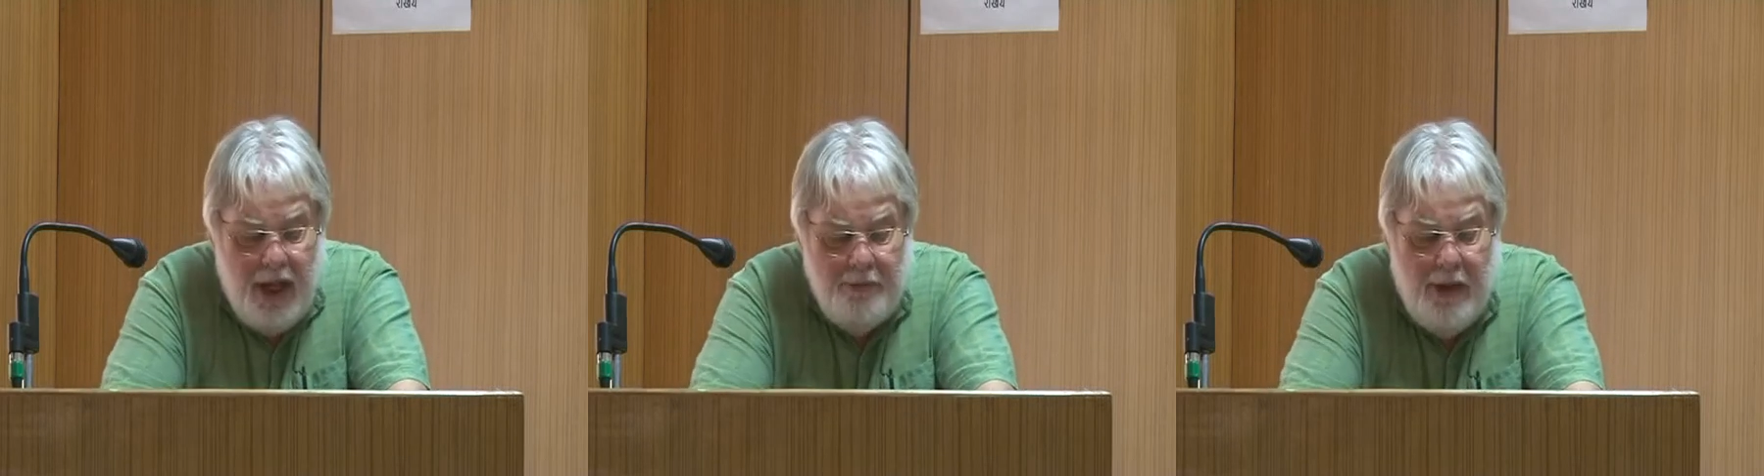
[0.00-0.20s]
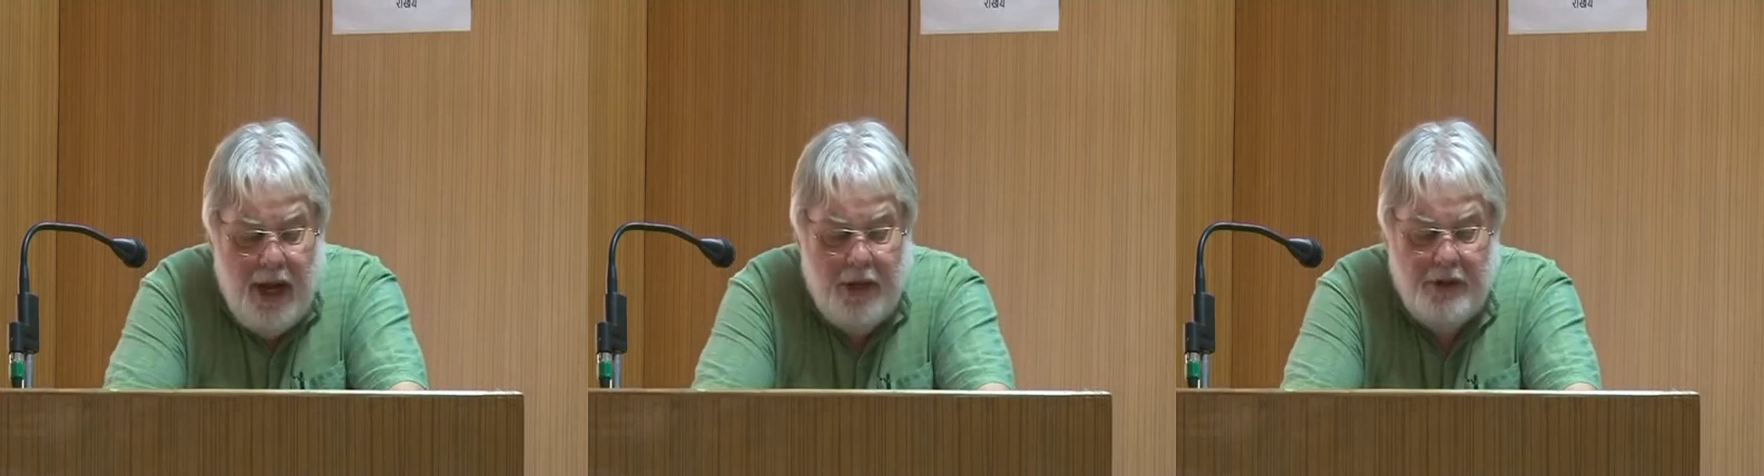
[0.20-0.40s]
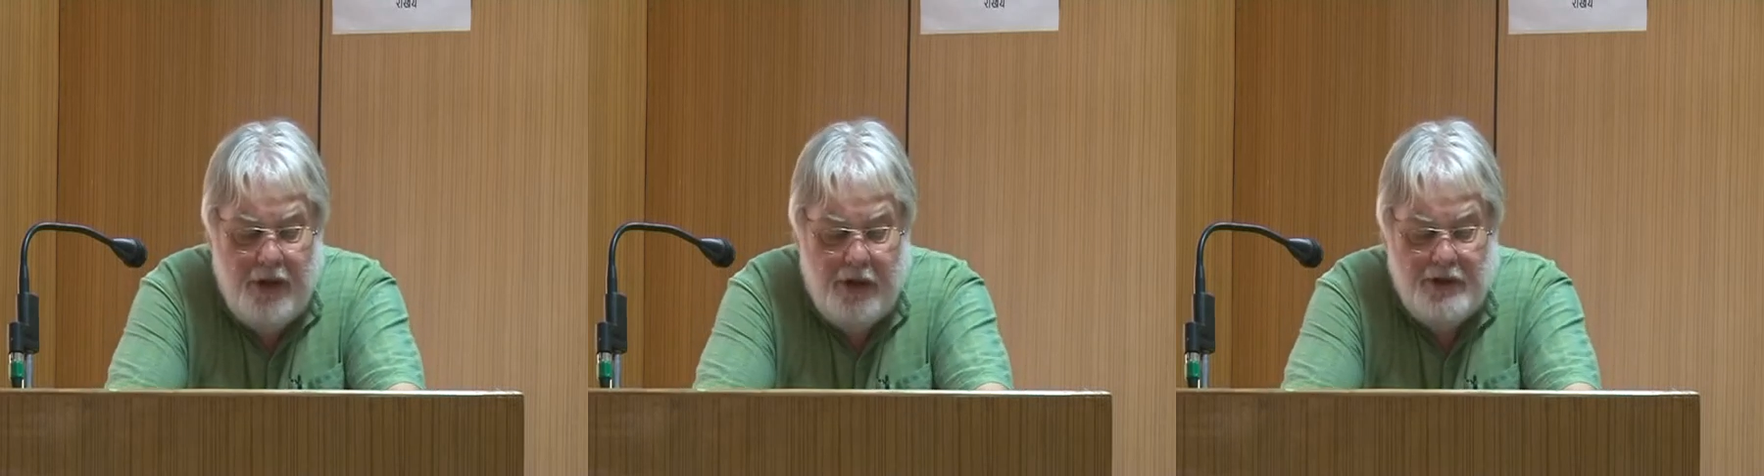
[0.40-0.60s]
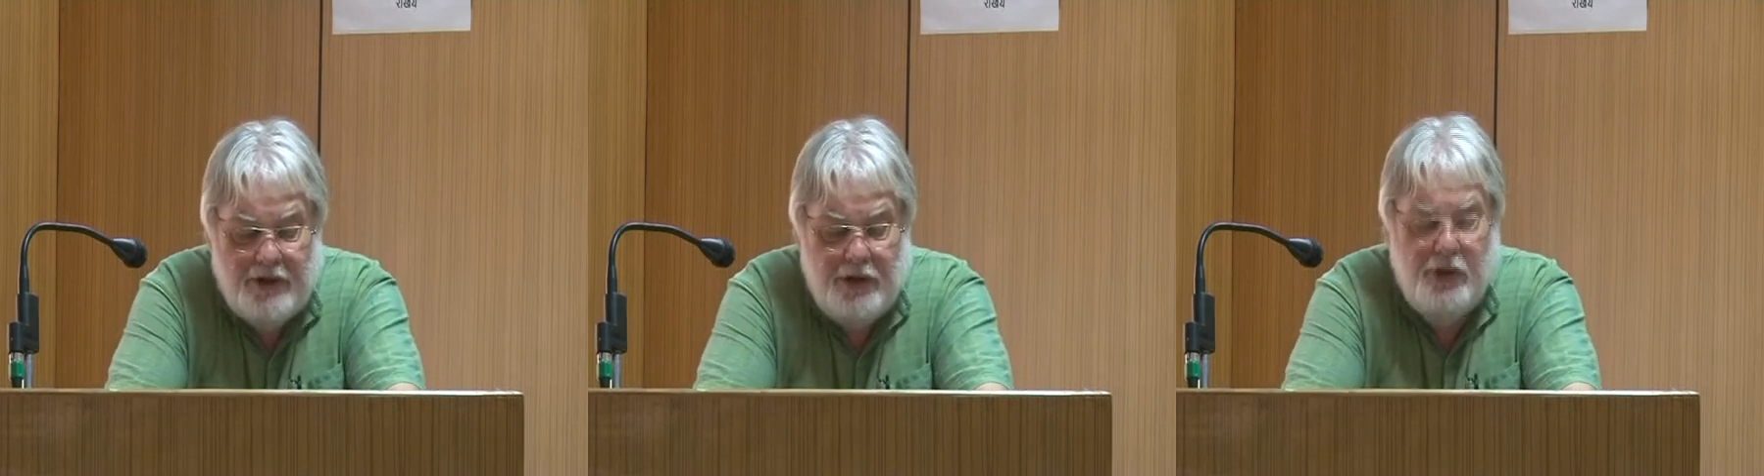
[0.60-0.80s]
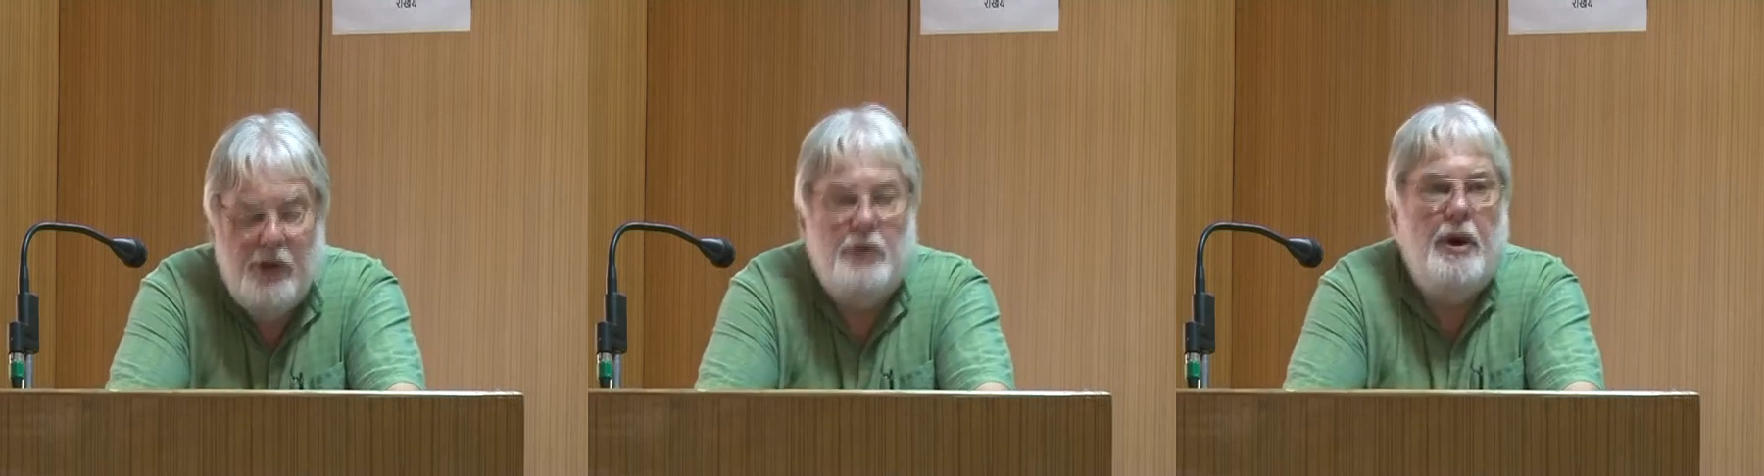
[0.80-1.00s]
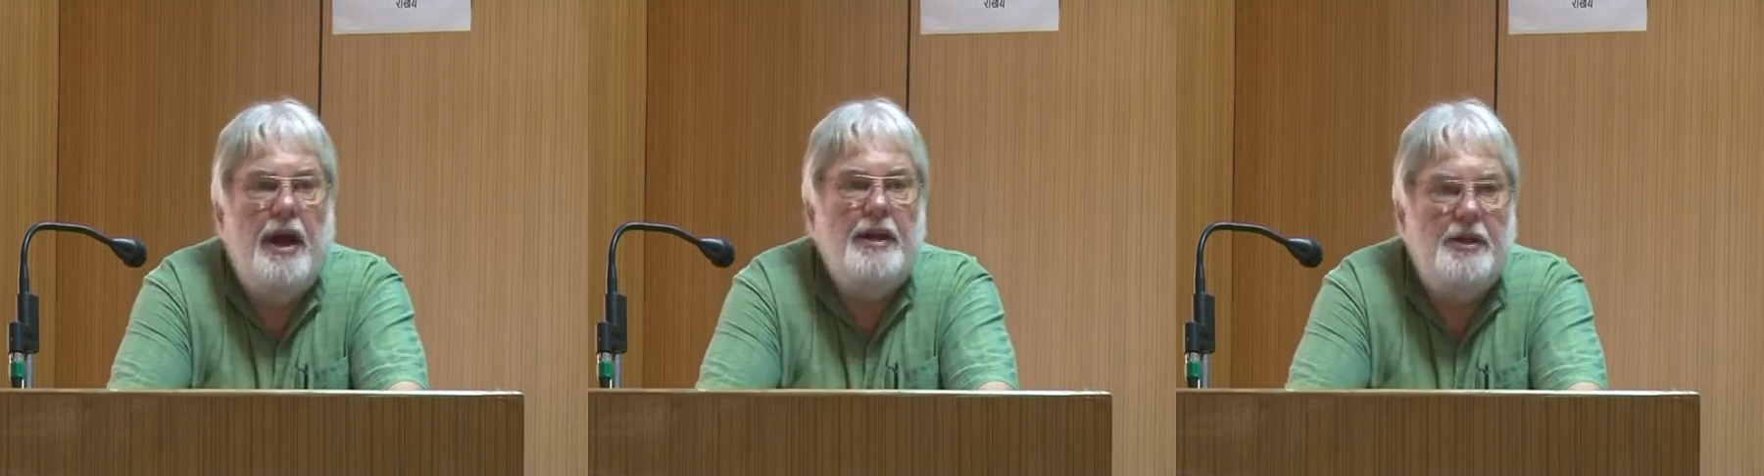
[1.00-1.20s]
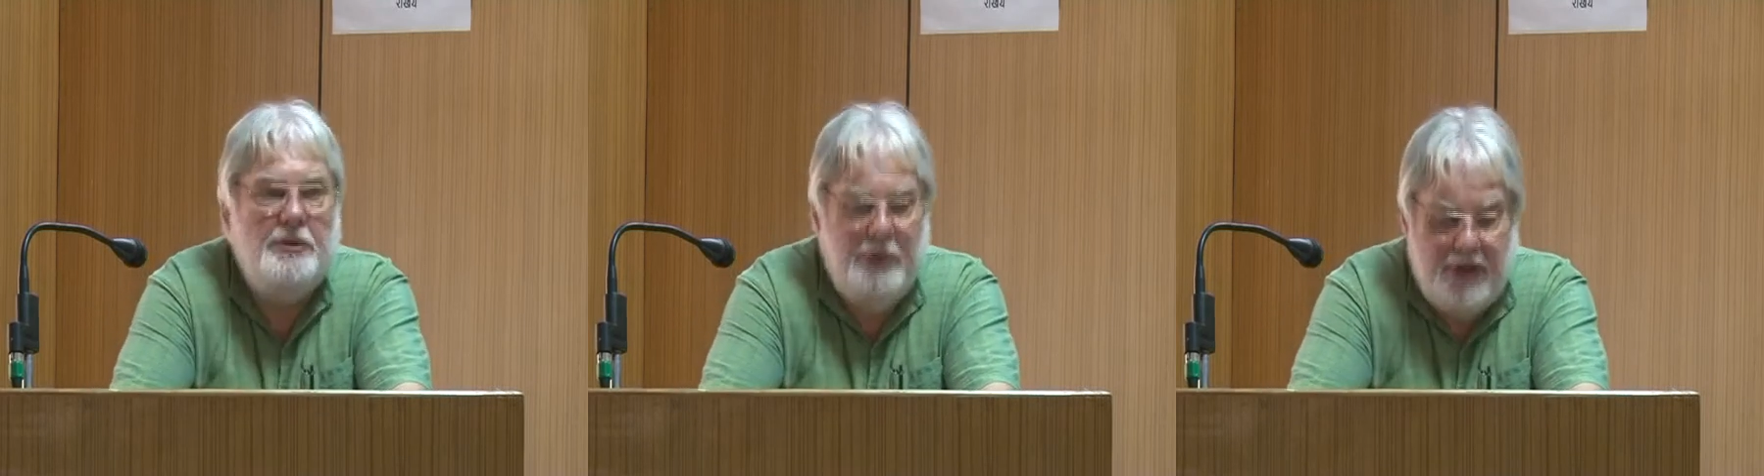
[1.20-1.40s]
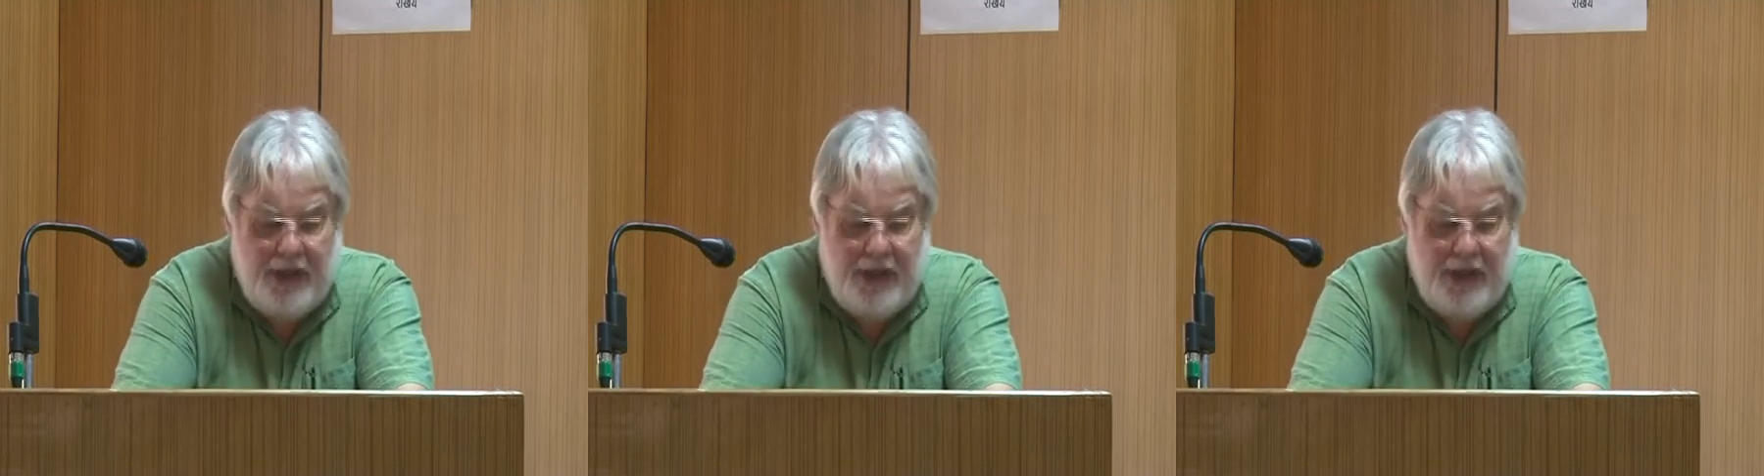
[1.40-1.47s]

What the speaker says: Among those who are acquainted